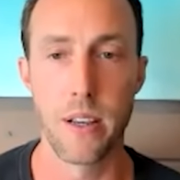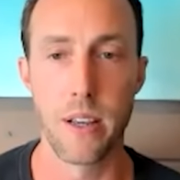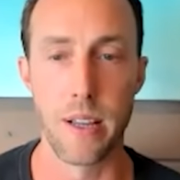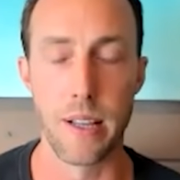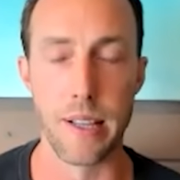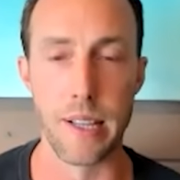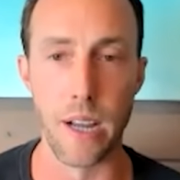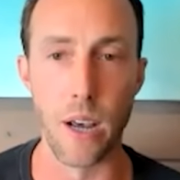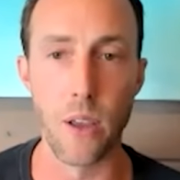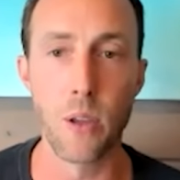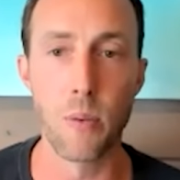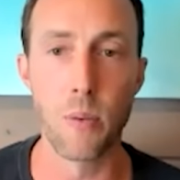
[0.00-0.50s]

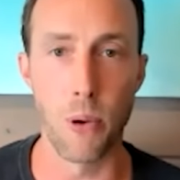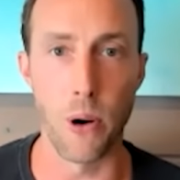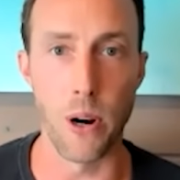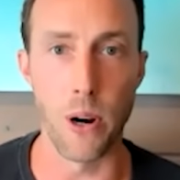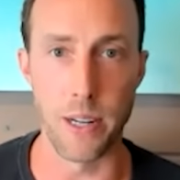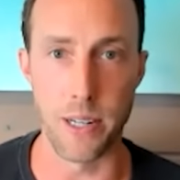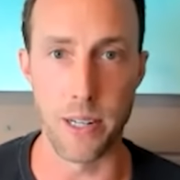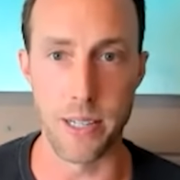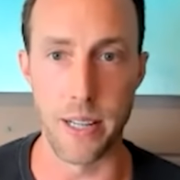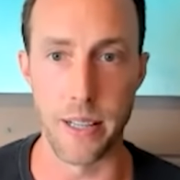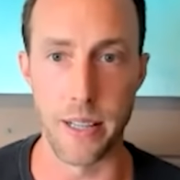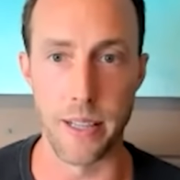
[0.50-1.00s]
The other
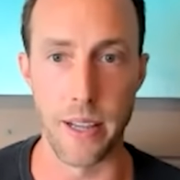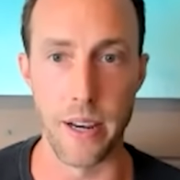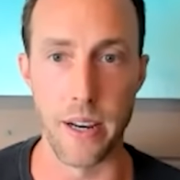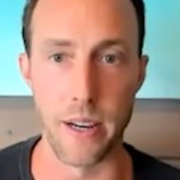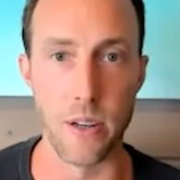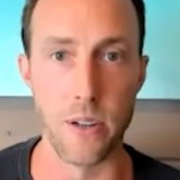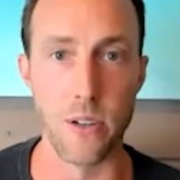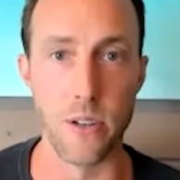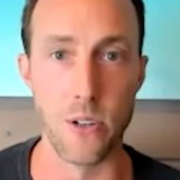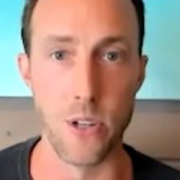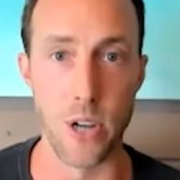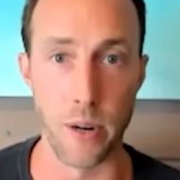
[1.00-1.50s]
products that they
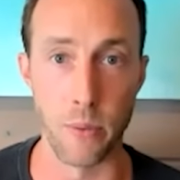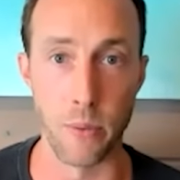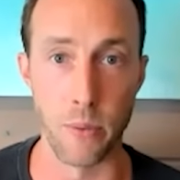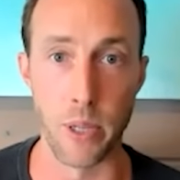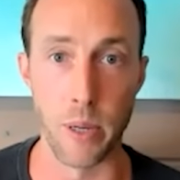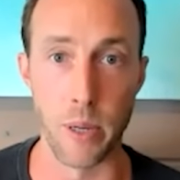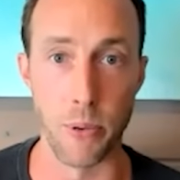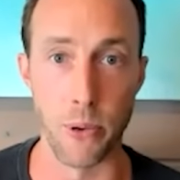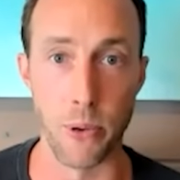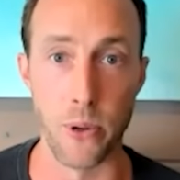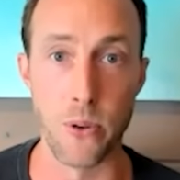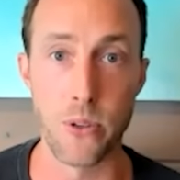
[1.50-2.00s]
generally
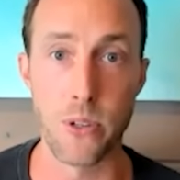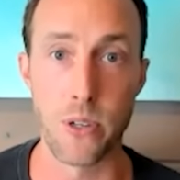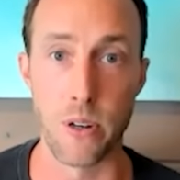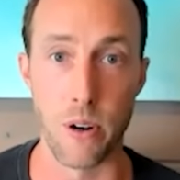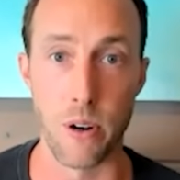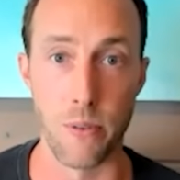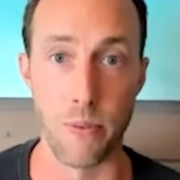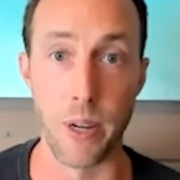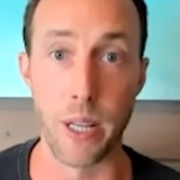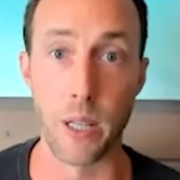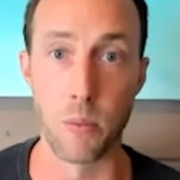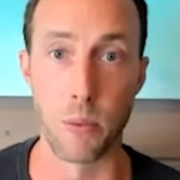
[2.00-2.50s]
produce and are
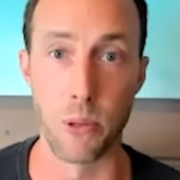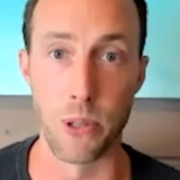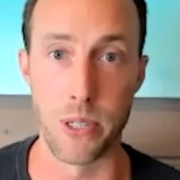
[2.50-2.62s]
available